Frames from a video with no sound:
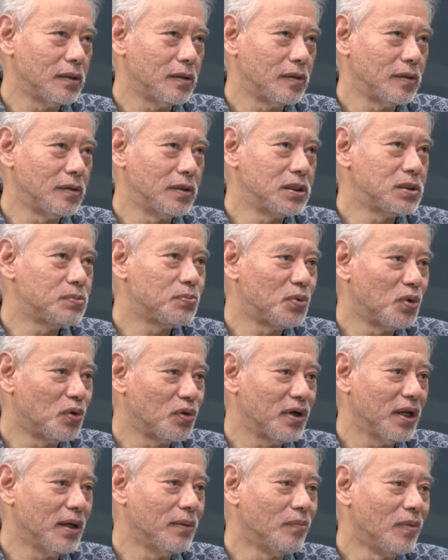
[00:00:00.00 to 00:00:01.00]
this
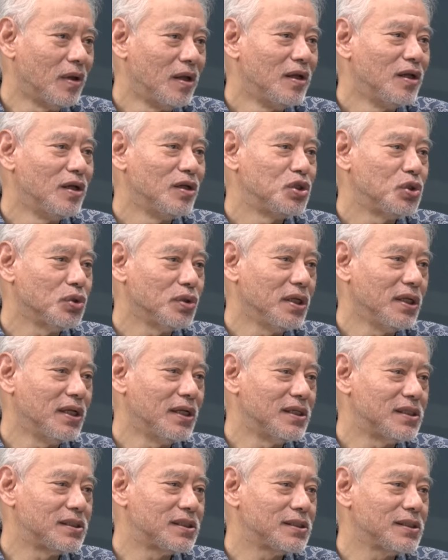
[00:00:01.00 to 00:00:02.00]
program should,
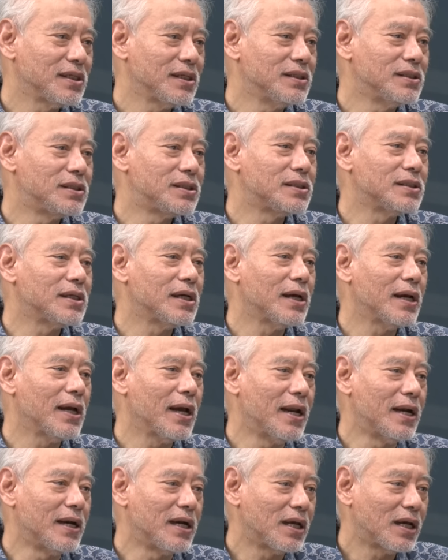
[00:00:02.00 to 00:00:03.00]
in a sense,
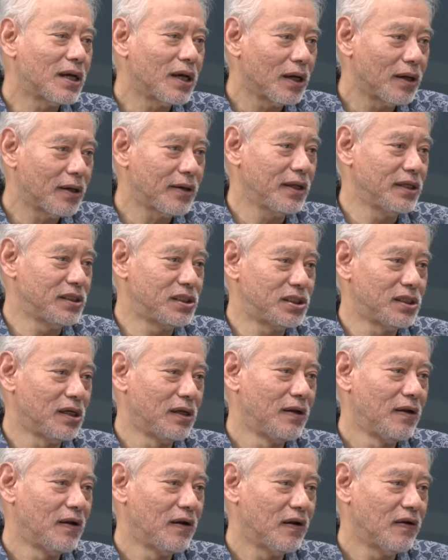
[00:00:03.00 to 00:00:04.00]
encourage
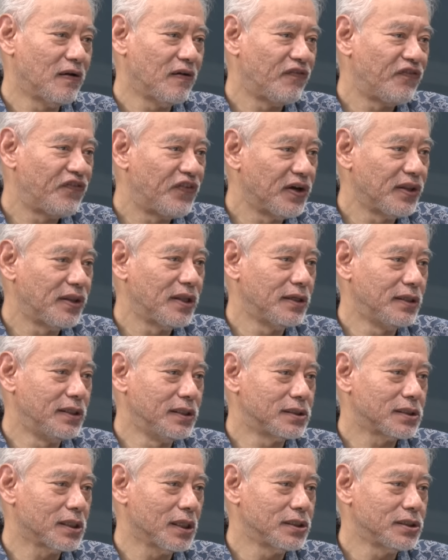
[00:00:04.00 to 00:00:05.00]
further
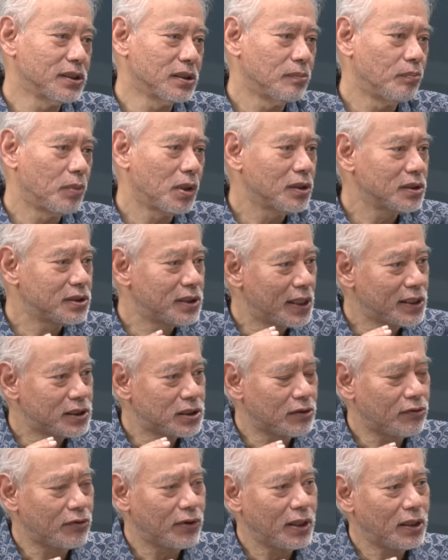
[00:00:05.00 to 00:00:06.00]
discussion, because there
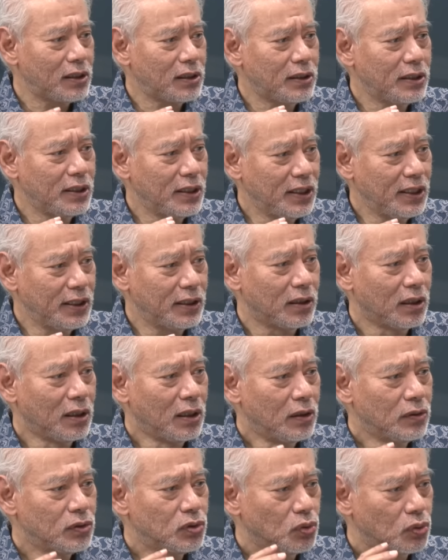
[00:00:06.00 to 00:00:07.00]
is a real need
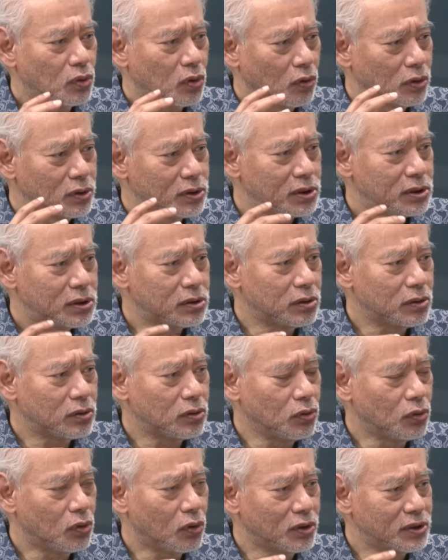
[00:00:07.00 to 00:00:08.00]

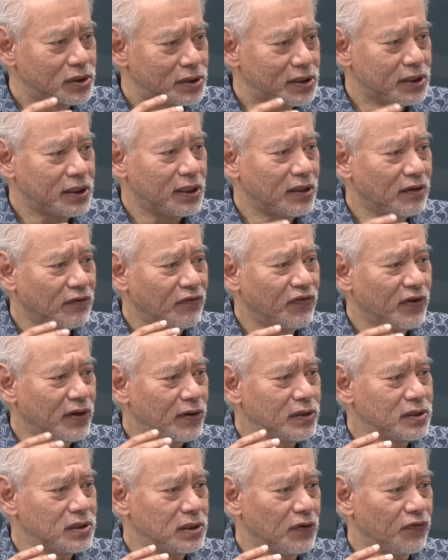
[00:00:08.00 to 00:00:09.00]
to consider
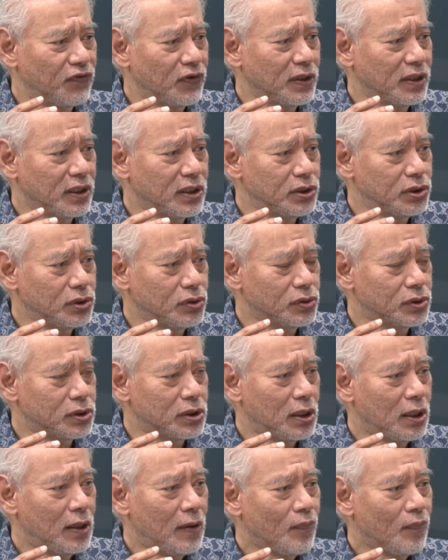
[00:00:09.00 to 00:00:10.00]
various different issues.
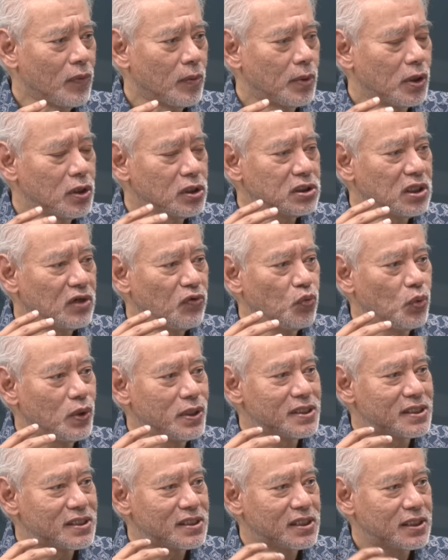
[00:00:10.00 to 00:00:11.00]
Because if
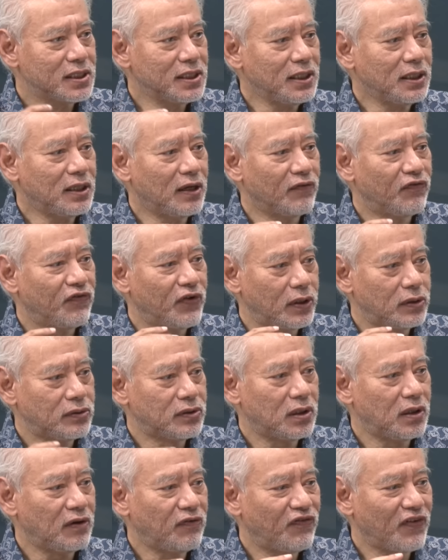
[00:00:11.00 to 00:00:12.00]
we cede
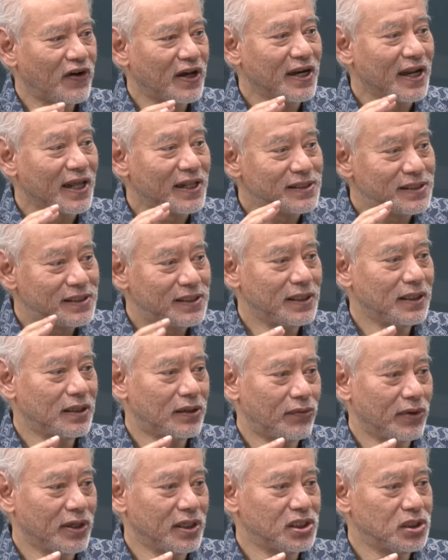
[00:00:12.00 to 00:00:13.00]
federal financing
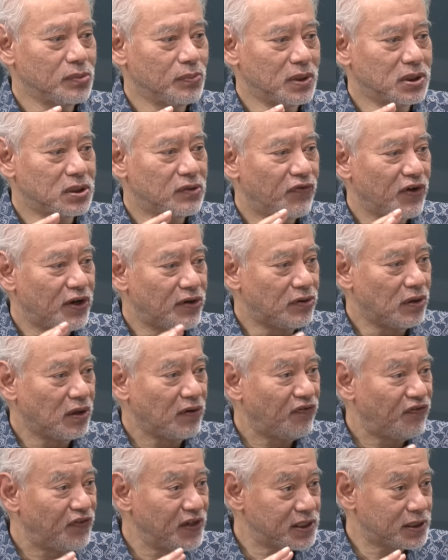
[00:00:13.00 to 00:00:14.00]
arrangements, federal
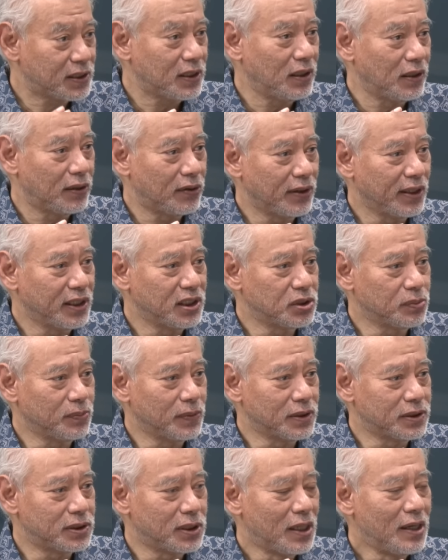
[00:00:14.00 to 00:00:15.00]
fiscal
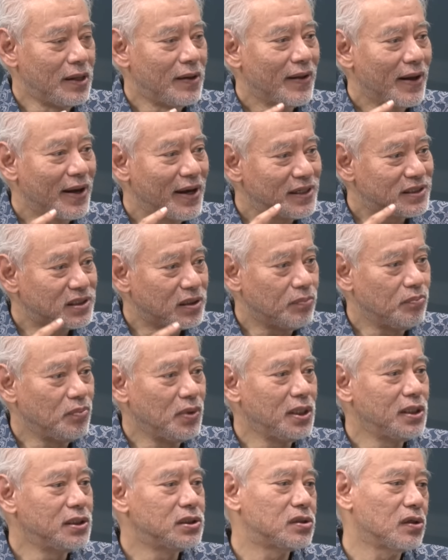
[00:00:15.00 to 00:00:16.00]
arrangements, as a
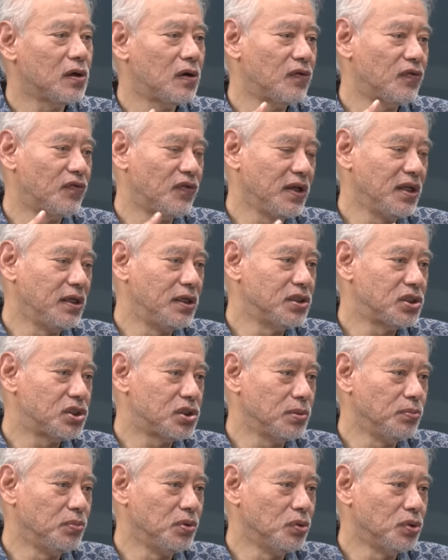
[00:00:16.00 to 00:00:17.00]
means of
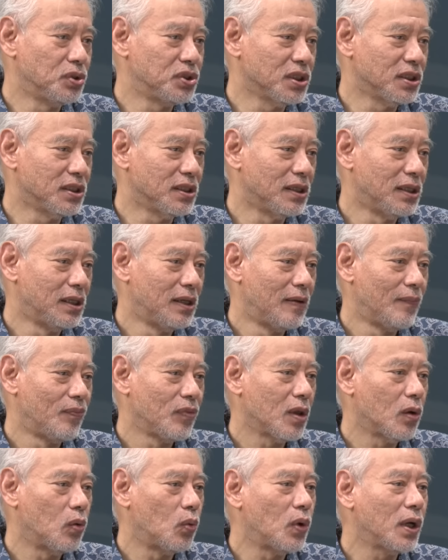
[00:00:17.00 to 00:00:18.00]
redistribution,
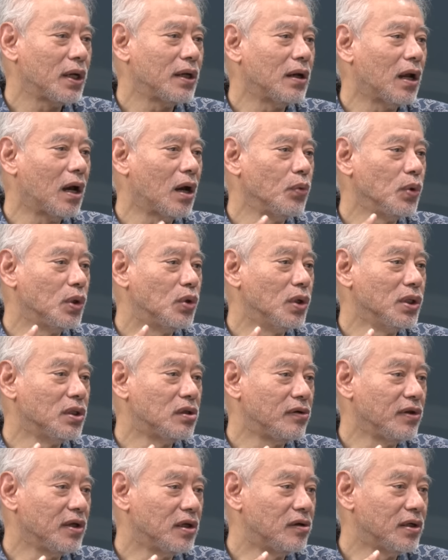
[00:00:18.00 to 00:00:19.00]
what are we going
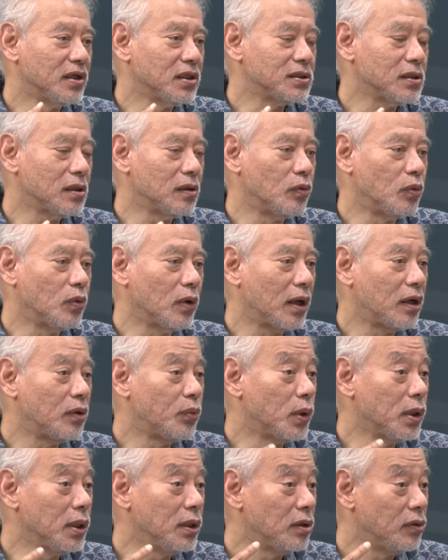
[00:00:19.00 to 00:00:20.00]
to regress? Are
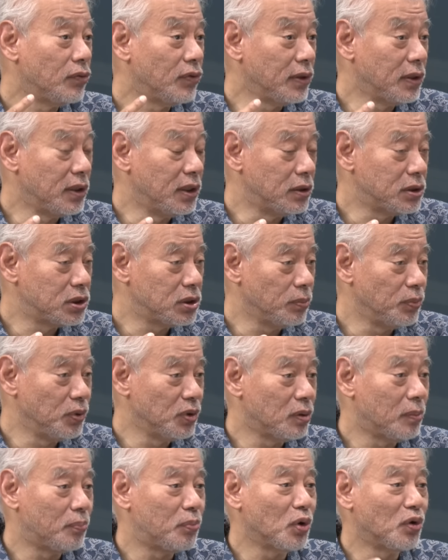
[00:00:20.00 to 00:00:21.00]
we going to
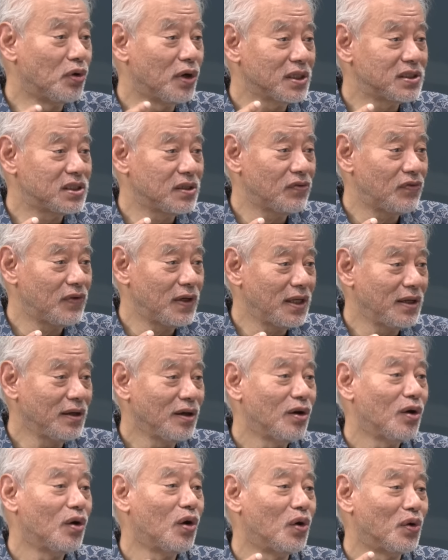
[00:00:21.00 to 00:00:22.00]
redistribute progressively
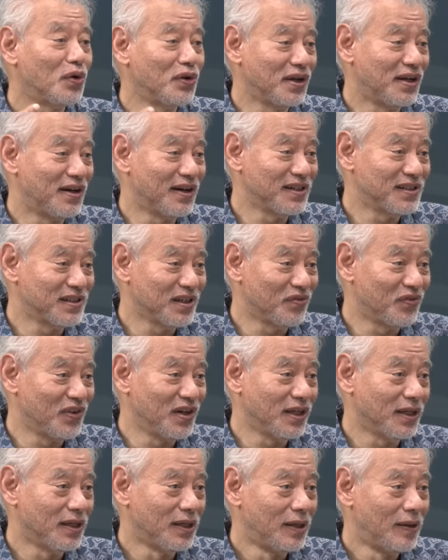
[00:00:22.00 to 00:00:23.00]
or
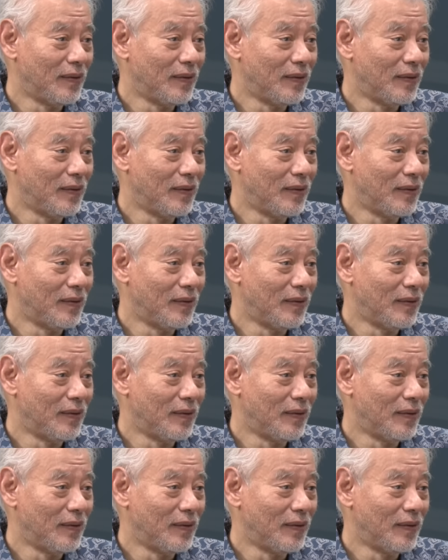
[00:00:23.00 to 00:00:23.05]
regressively?